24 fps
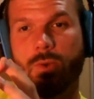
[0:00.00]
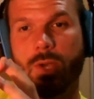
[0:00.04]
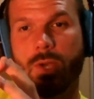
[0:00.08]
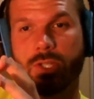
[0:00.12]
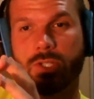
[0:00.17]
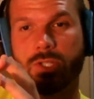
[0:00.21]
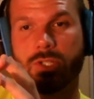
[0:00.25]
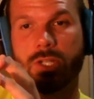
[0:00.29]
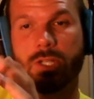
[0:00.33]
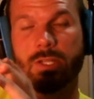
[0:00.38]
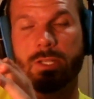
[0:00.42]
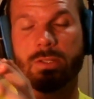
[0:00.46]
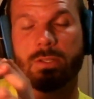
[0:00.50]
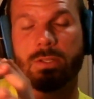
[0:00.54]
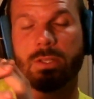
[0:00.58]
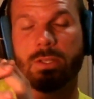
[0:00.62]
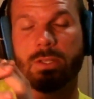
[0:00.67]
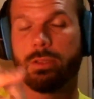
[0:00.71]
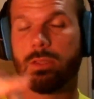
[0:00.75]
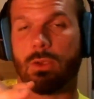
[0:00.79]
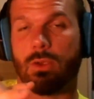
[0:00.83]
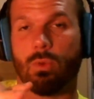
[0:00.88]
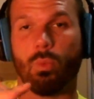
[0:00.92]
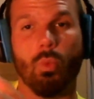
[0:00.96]
question is
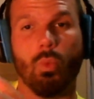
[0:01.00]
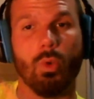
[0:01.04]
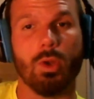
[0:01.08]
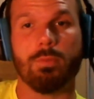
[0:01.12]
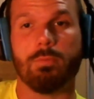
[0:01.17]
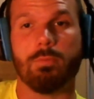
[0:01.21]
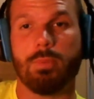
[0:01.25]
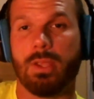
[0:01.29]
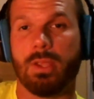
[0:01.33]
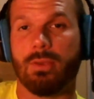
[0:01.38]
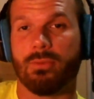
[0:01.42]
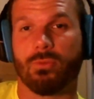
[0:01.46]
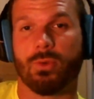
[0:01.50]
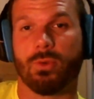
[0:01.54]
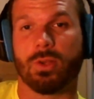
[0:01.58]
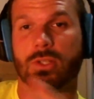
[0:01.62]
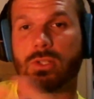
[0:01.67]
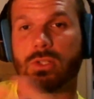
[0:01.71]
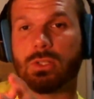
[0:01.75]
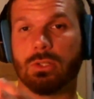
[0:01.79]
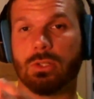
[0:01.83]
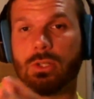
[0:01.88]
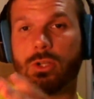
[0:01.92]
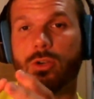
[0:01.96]
that there wouldn't be a
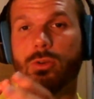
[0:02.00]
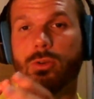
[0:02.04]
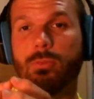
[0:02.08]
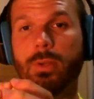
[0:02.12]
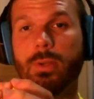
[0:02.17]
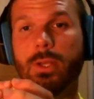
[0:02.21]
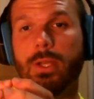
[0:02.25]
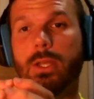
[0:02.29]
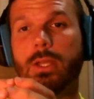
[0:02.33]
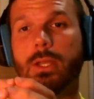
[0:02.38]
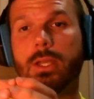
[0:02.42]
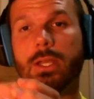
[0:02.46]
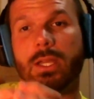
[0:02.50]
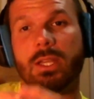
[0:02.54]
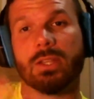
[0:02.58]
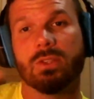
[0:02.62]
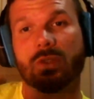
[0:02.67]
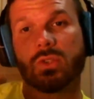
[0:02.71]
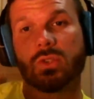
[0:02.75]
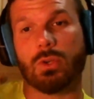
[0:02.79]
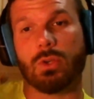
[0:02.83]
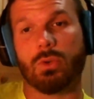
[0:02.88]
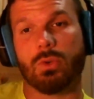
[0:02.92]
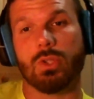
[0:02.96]
frontal lobe,
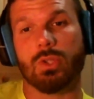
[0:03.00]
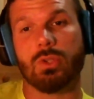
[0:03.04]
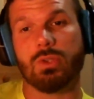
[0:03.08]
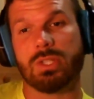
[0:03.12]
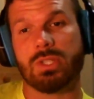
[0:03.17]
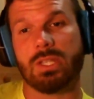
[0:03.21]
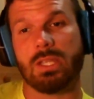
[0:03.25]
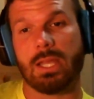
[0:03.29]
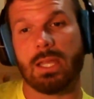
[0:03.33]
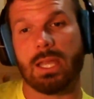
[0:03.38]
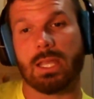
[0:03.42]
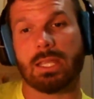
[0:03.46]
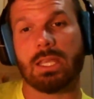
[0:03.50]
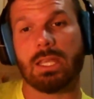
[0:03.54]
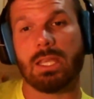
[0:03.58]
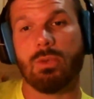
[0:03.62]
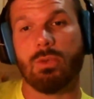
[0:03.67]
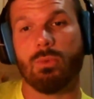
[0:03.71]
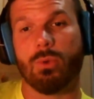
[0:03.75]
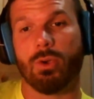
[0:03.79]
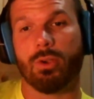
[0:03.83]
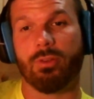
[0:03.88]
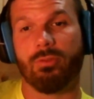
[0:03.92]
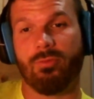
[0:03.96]
and so you see that
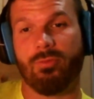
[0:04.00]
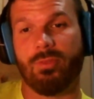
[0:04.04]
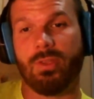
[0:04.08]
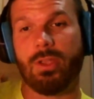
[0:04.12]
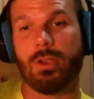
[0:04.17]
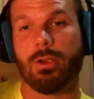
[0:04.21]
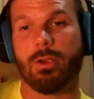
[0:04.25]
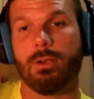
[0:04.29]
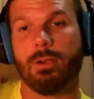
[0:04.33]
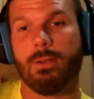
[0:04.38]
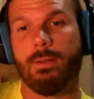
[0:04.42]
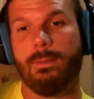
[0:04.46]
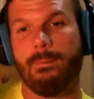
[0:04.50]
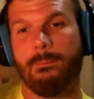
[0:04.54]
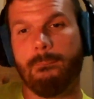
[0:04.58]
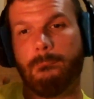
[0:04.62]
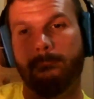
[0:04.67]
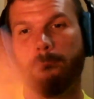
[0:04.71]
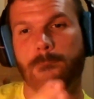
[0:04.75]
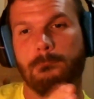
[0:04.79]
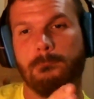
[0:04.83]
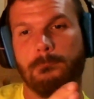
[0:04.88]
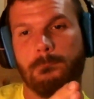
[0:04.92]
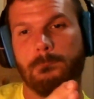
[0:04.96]
keyword fear.
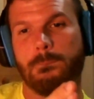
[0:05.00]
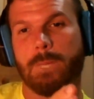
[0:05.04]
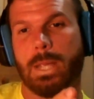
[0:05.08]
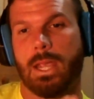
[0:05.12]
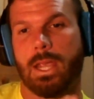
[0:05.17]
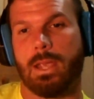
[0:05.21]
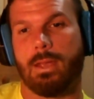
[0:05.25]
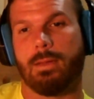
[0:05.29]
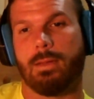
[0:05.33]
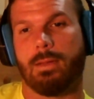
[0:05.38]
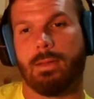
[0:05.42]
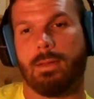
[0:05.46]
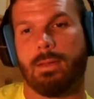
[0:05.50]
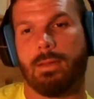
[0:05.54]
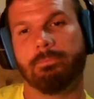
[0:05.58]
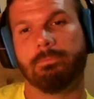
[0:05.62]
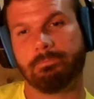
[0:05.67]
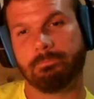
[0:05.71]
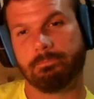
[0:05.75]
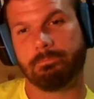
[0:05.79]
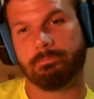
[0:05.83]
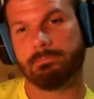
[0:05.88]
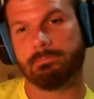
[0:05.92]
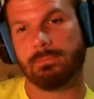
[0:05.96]
Bam.
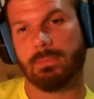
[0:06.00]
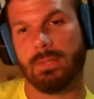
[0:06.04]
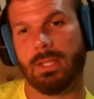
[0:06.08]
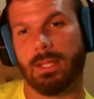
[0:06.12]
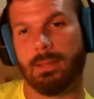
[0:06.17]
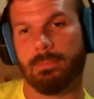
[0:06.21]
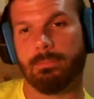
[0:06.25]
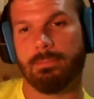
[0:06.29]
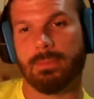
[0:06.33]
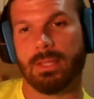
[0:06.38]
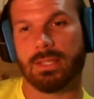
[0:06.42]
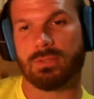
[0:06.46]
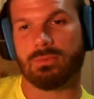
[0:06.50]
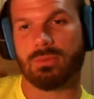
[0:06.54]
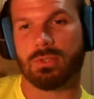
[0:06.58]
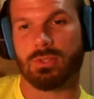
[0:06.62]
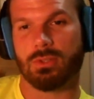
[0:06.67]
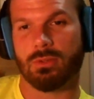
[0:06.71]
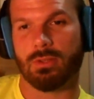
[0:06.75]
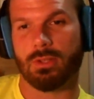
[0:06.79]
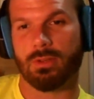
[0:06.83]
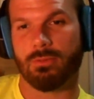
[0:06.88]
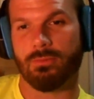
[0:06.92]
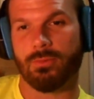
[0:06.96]
Yep, that's
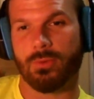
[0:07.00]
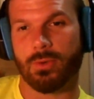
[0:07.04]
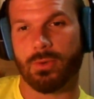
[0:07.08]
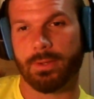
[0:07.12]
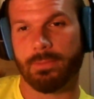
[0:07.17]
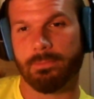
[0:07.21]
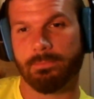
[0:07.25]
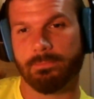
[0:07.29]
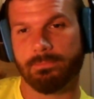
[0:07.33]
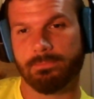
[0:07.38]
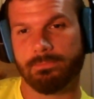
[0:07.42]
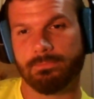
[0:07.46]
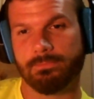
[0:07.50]
what you're looking for.